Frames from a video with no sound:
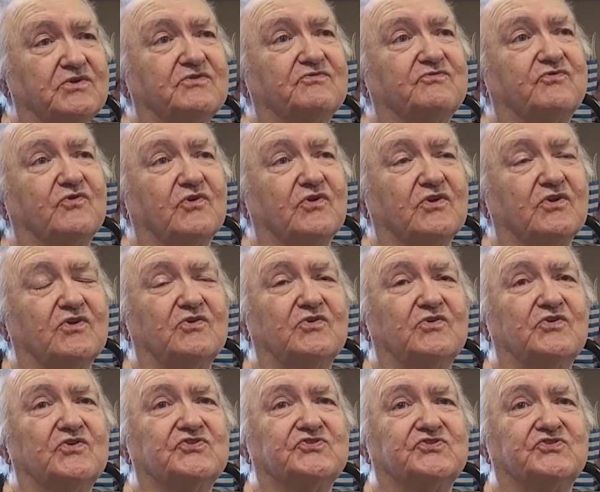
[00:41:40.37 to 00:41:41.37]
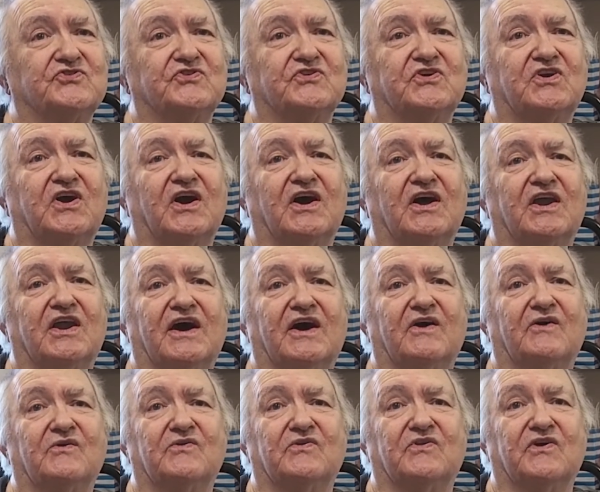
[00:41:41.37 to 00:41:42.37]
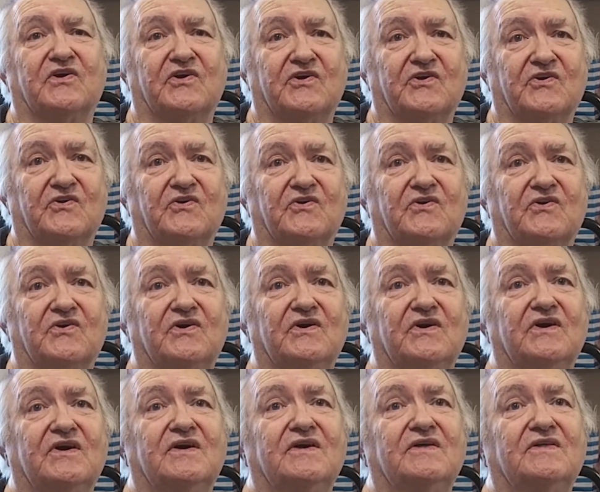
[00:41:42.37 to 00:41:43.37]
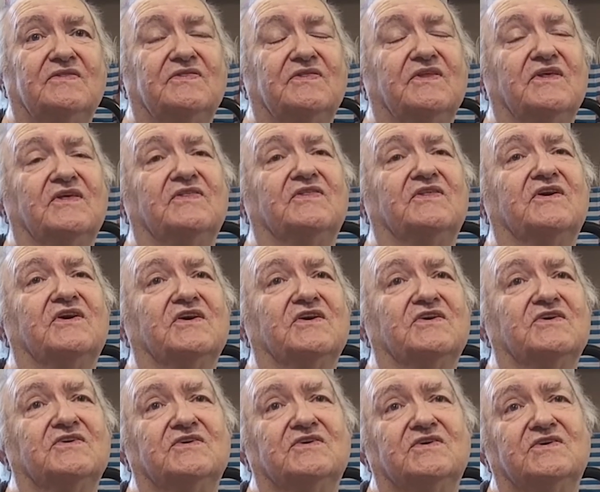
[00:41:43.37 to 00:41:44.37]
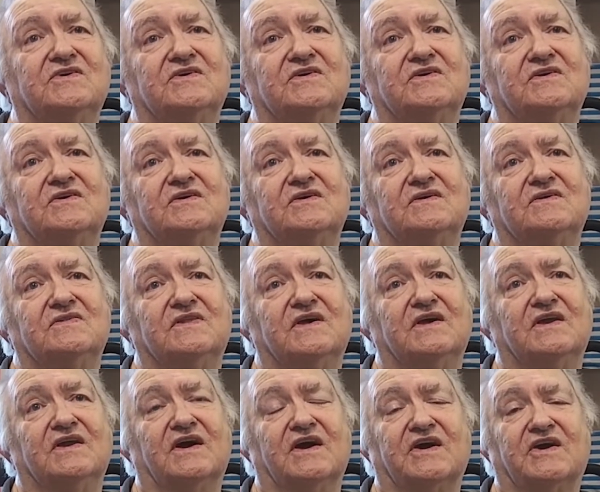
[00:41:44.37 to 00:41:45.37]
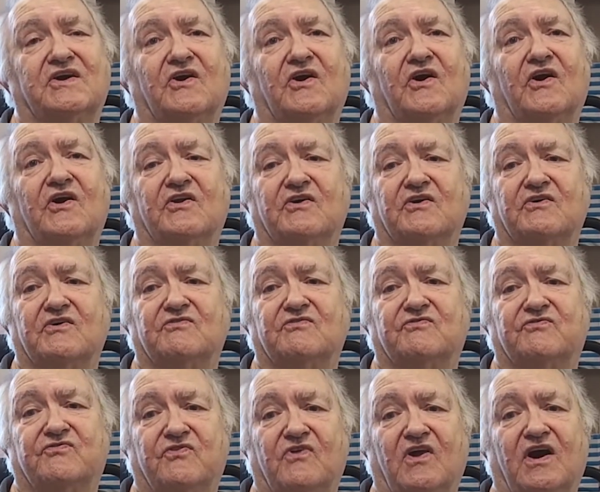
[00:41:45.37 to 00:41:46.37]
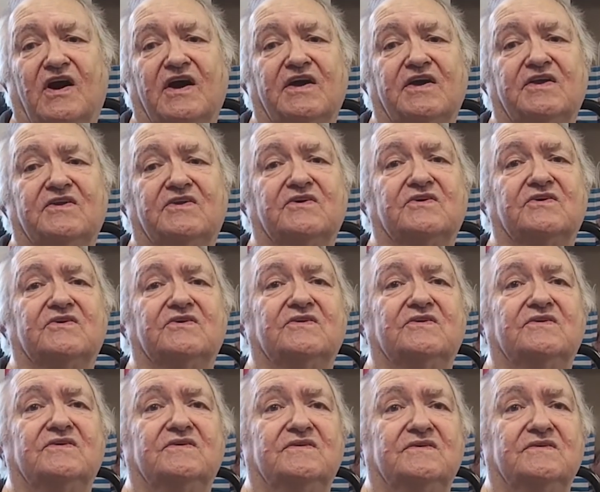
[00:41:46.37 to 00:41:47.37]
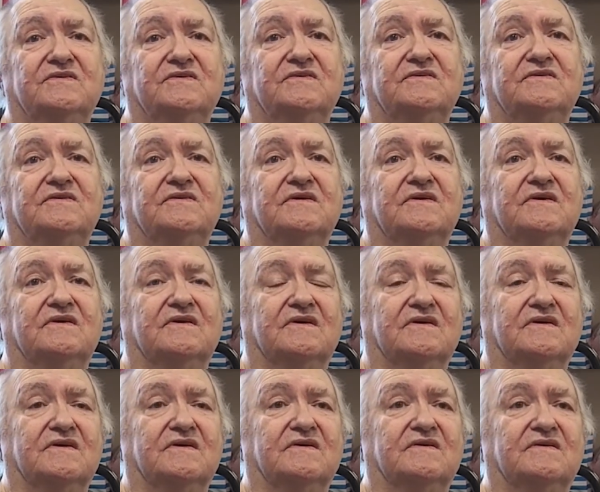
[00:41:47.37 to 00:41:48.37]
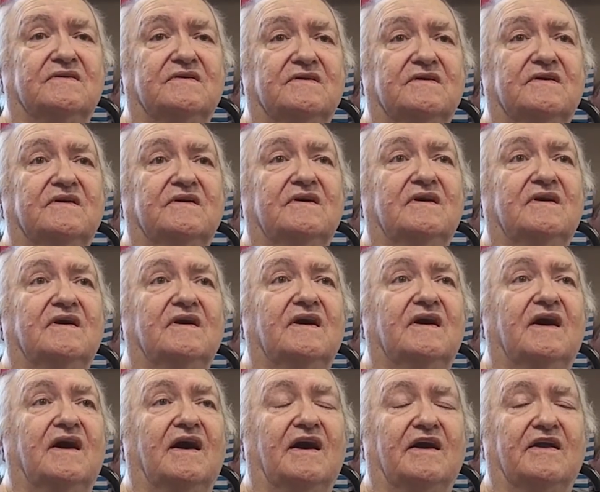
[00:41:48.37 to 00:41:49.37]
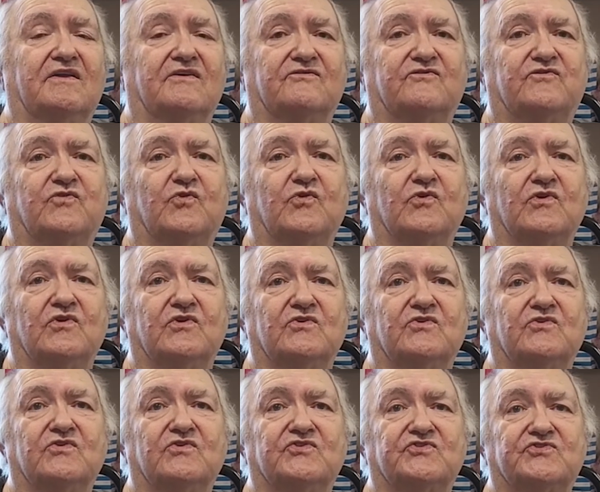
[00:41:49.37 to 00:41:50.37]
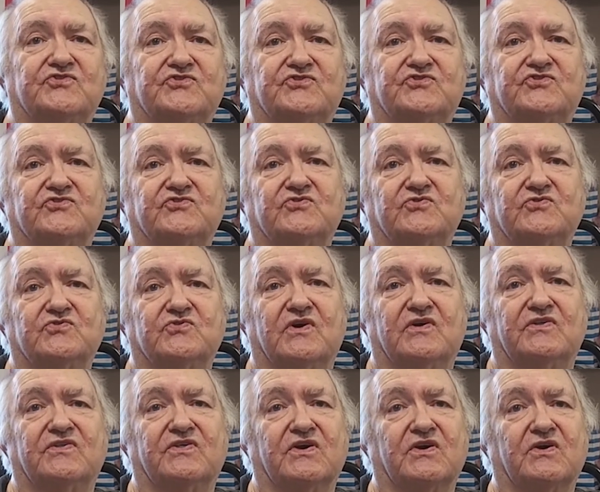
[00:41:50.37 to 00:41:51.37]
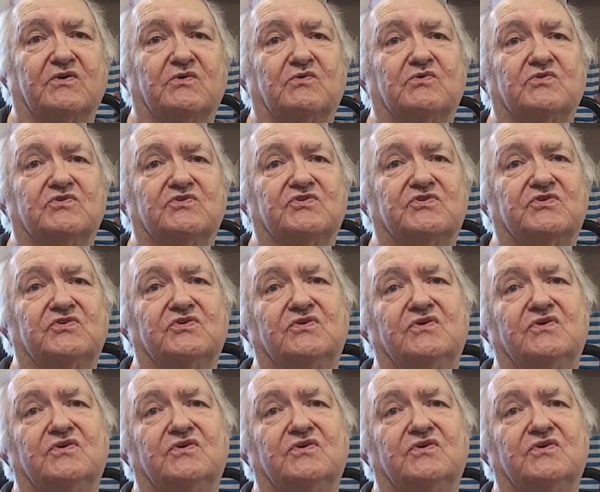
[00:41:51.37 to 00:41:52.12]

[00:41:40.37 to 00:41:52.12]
to Fort Lewis and got out there. And then they and I caught a flight uh, out of Fort Lewis to I think it was